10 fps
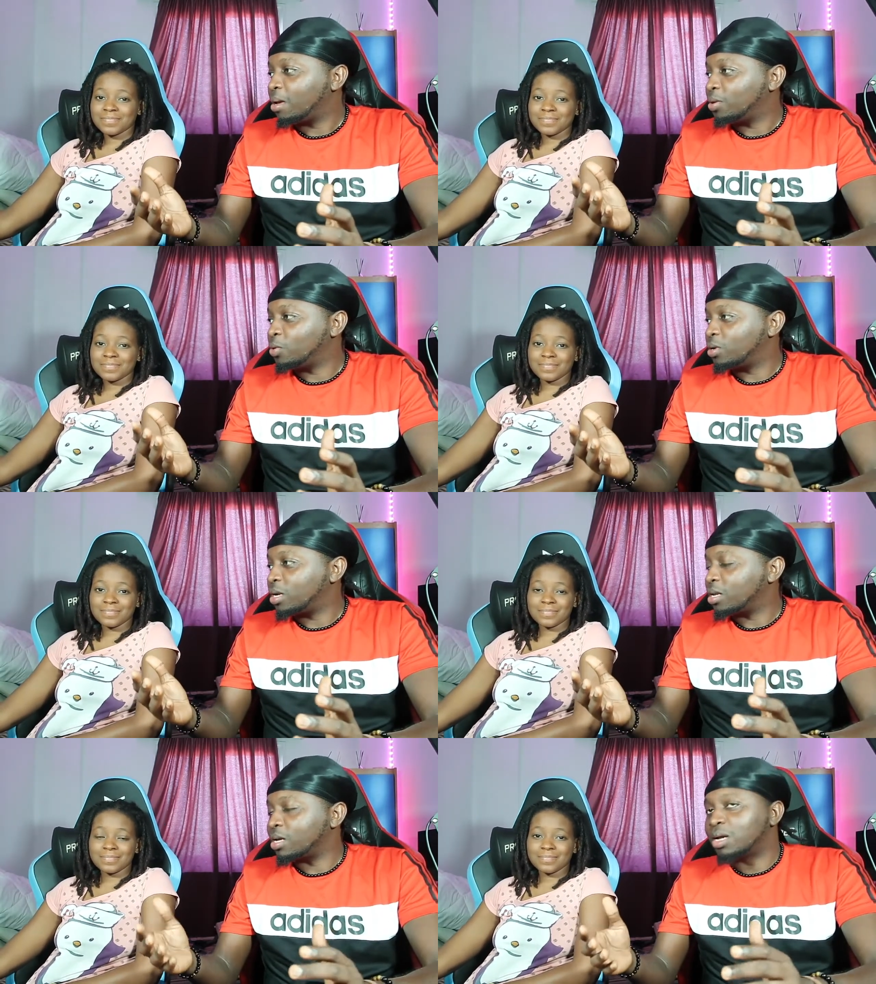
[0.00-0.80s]

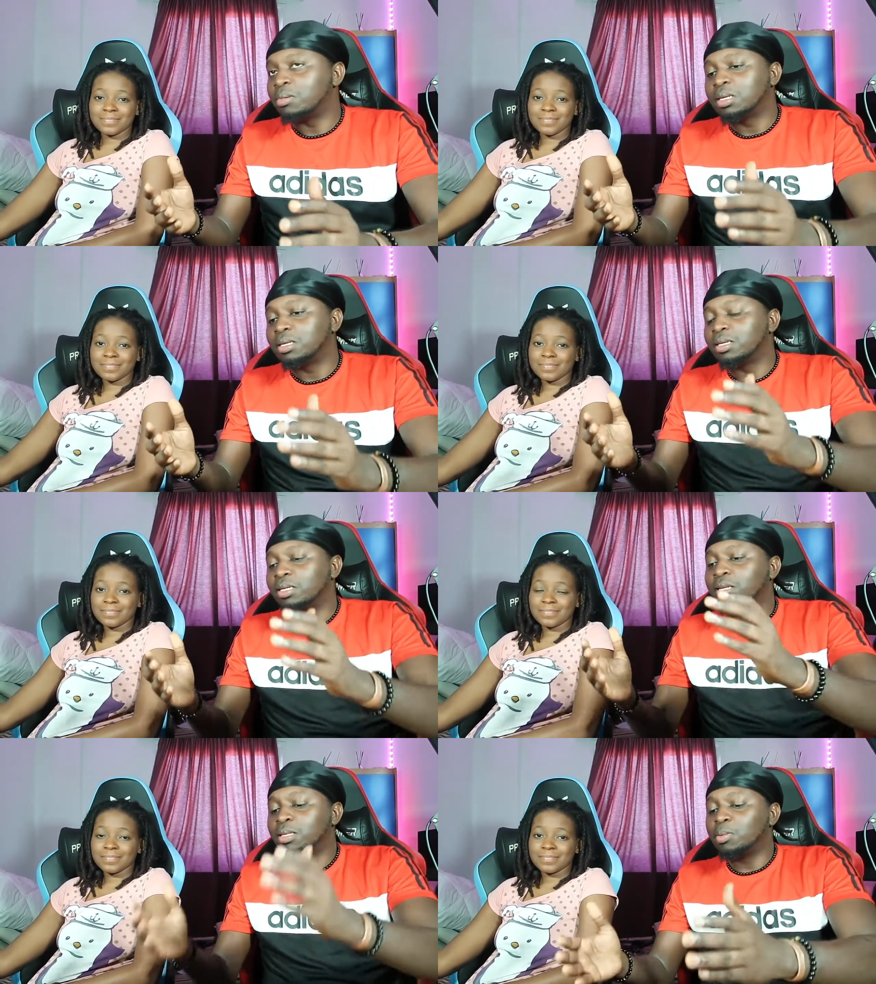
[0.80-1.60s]
Speaker 1: Ukraine. Yeah? I mean,
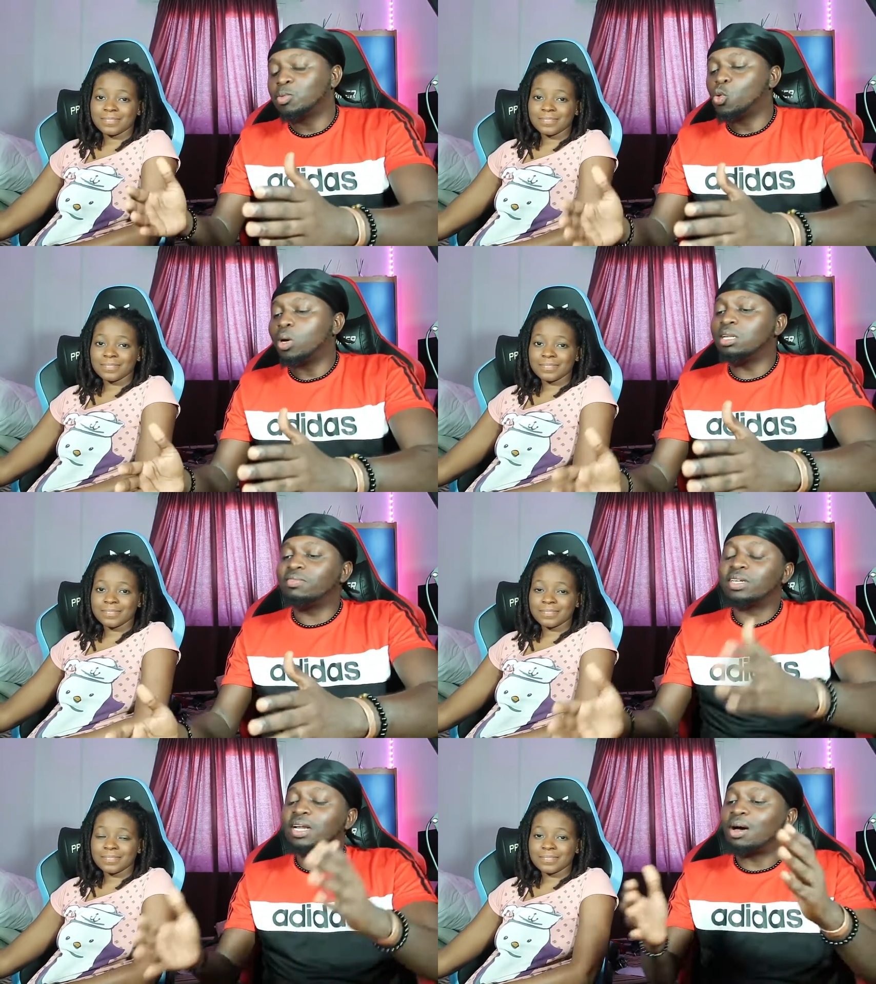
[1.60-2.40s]
the, the people who were
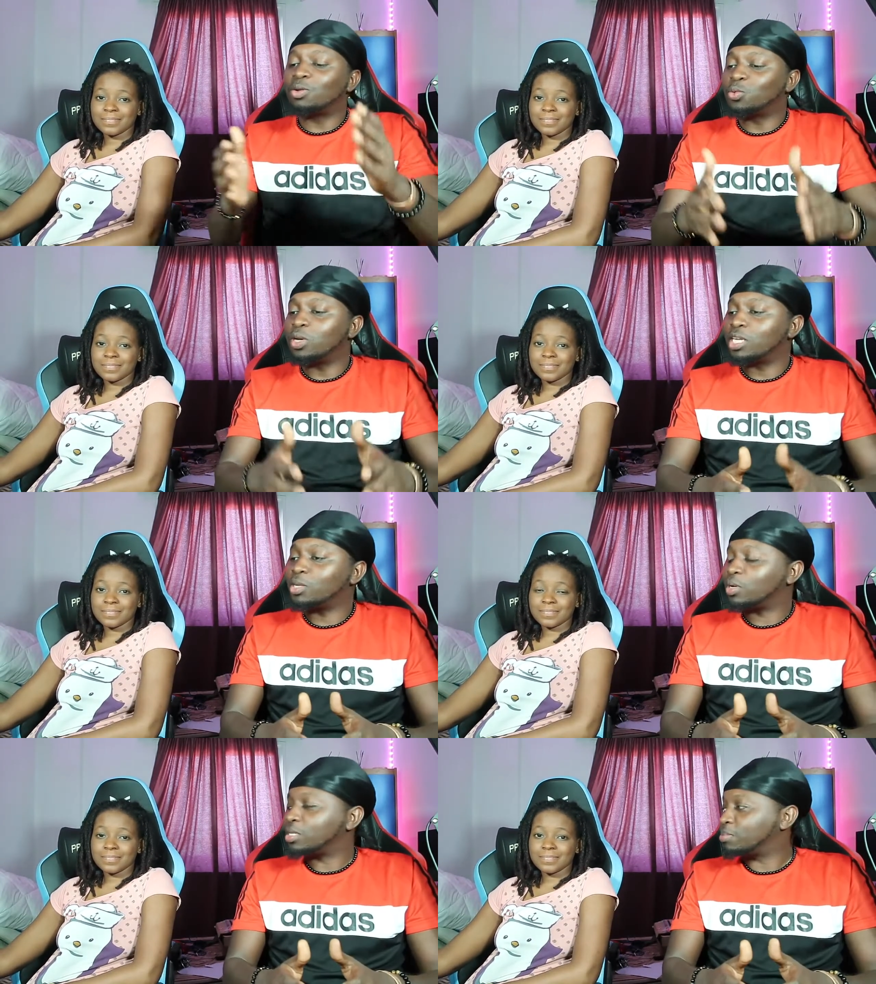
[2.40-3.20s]
lifted out quickly
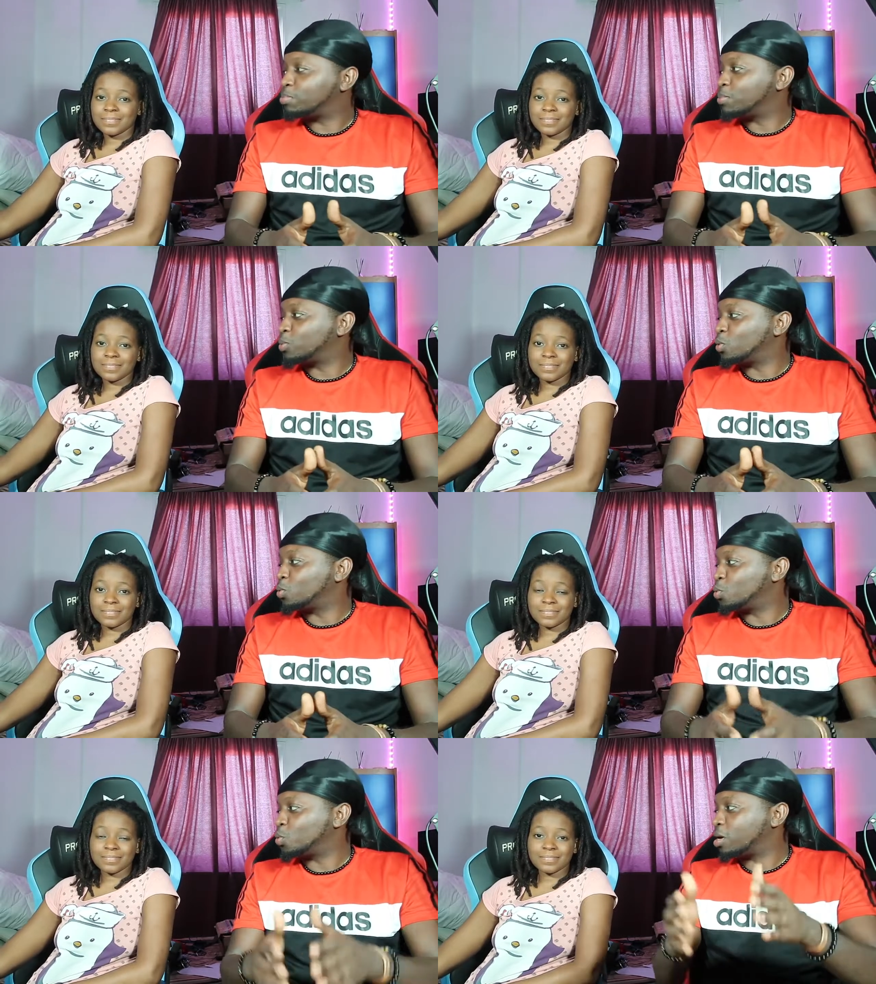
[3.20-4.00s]
were the people
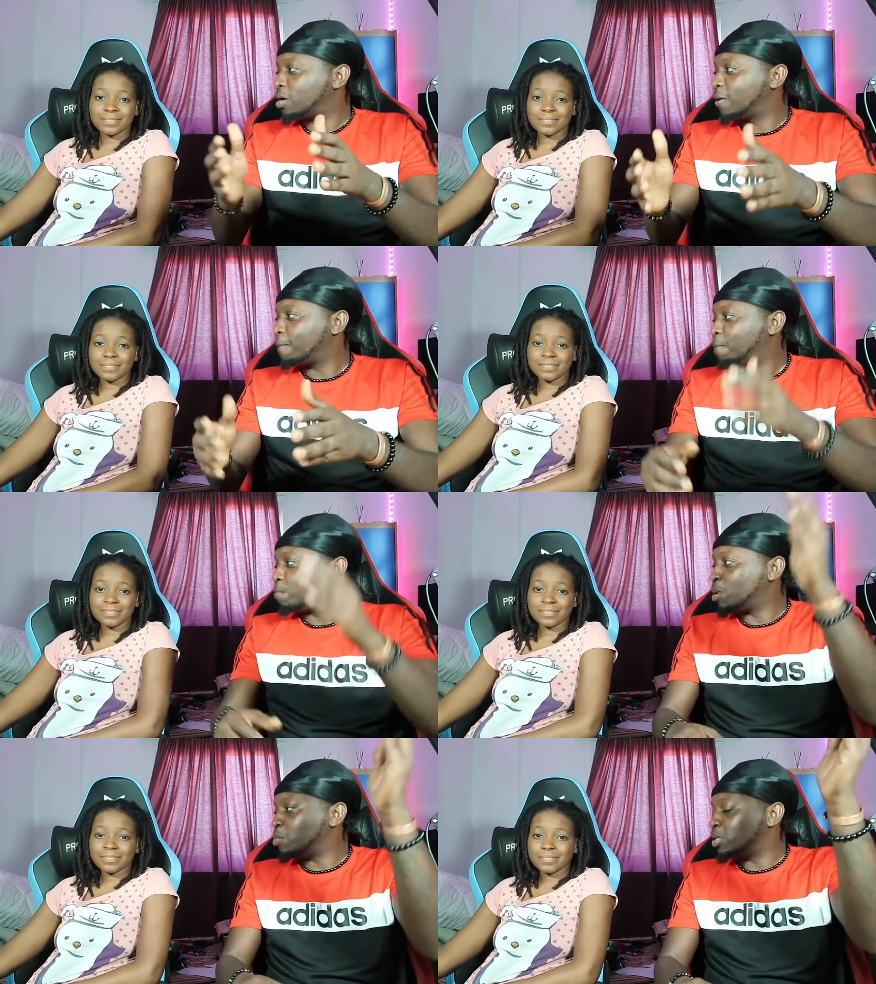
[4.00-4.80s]
who were
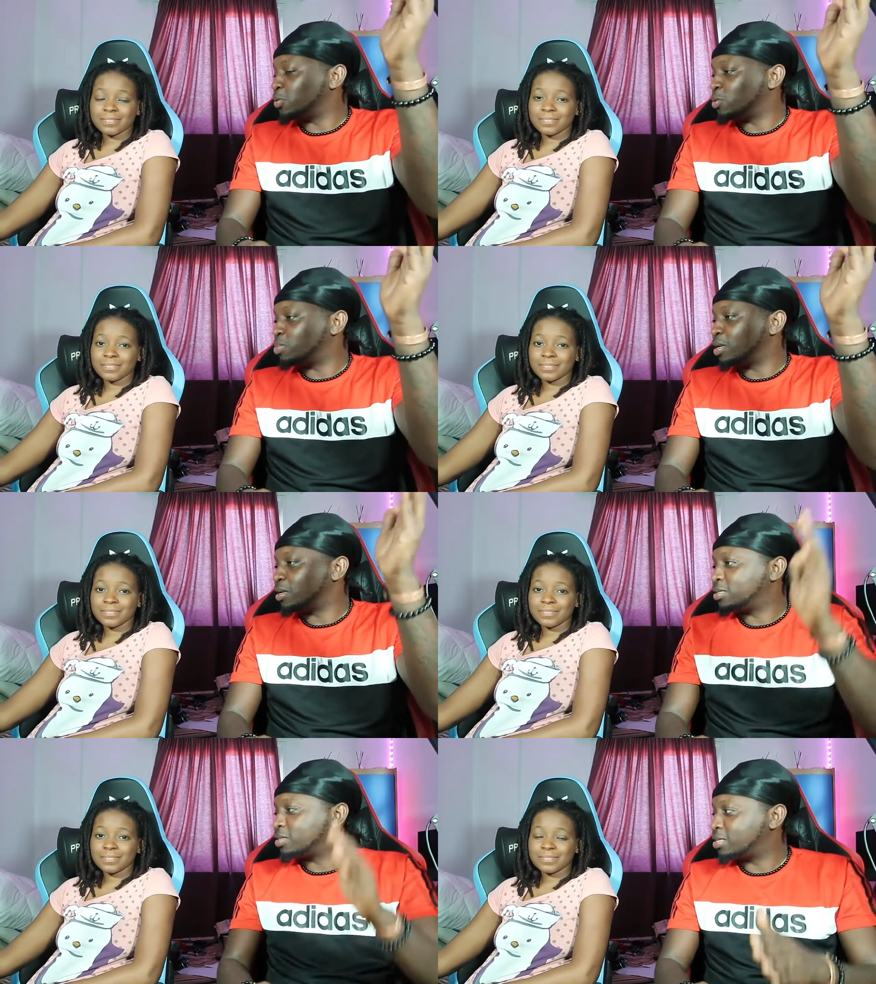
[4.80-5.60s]
maybe the
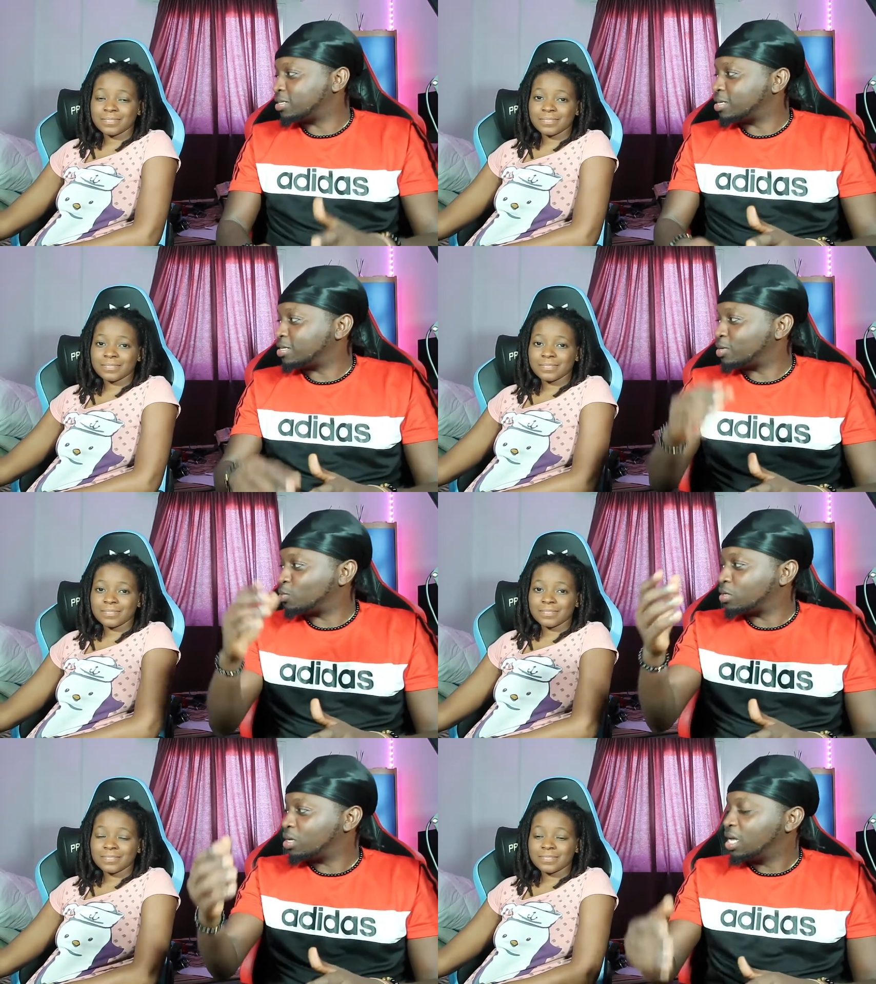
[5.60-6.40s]
European citizens, and
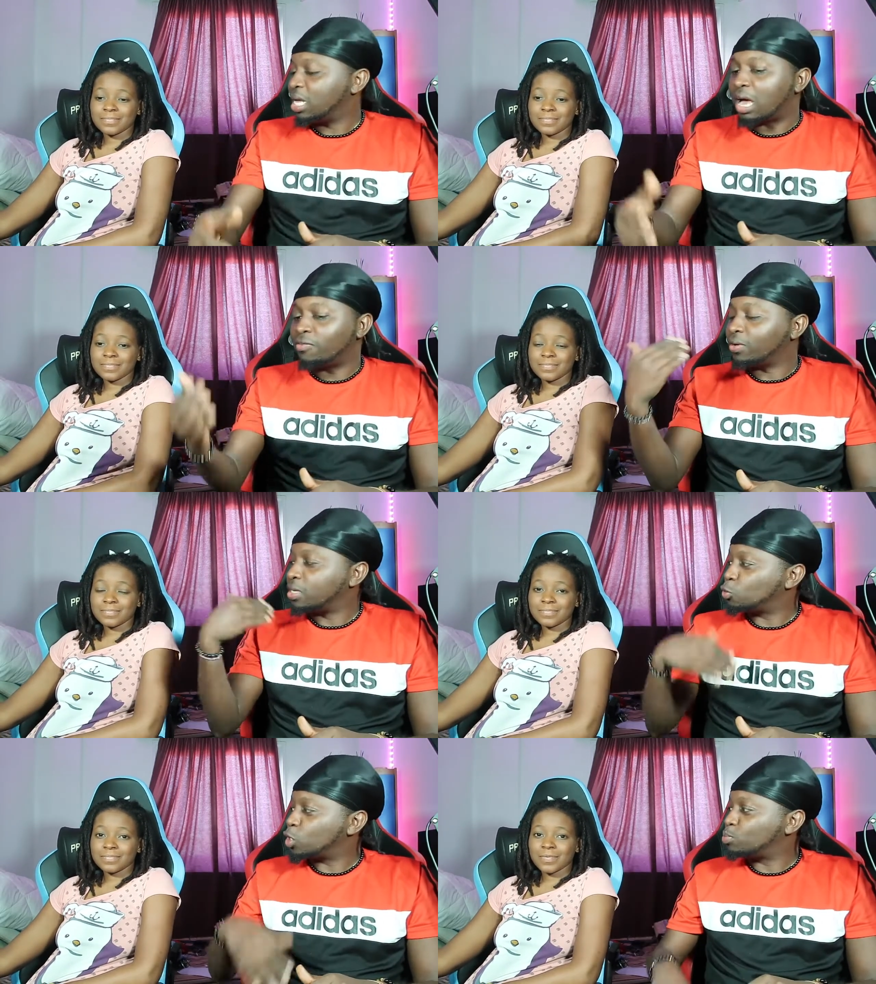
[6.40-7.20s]
what
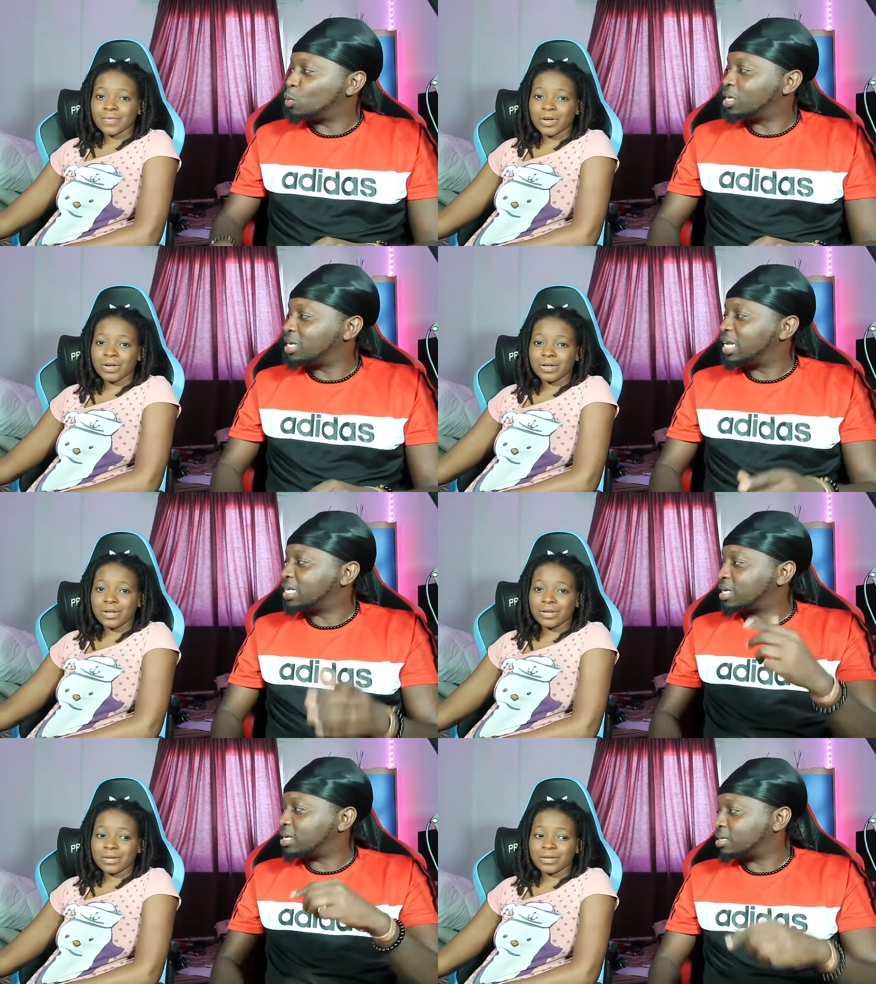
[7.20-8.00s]
Africans responded
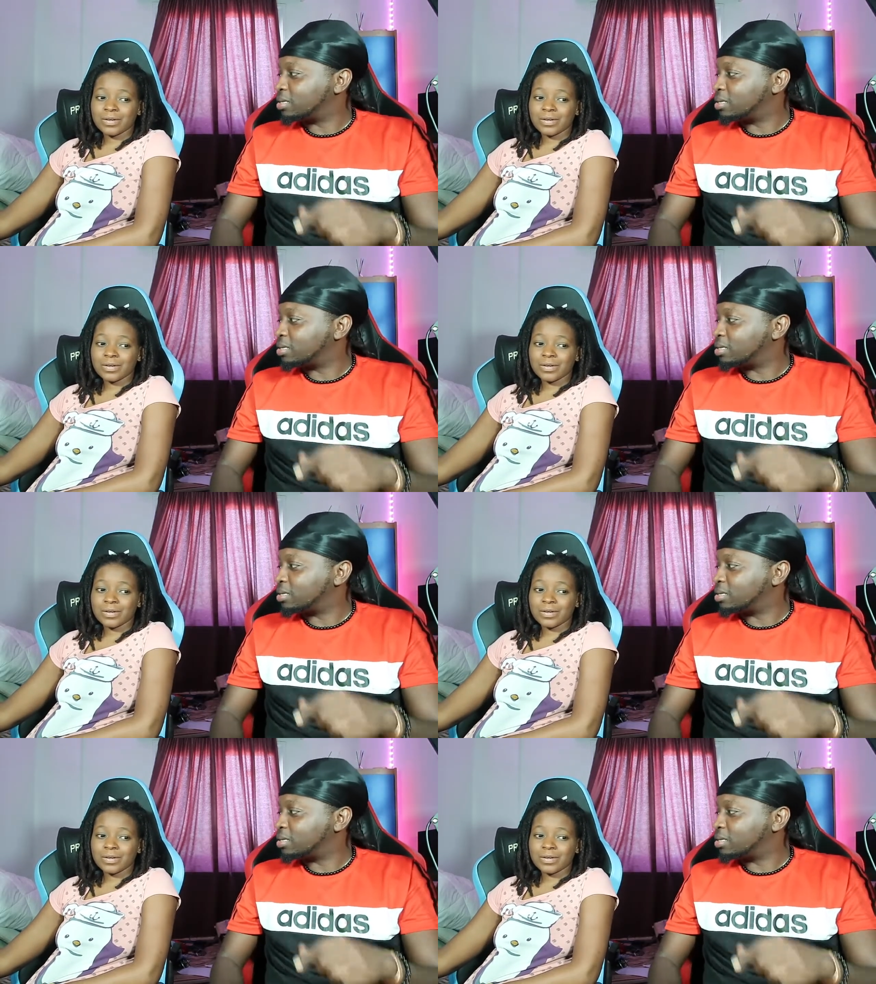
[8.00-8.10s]
later.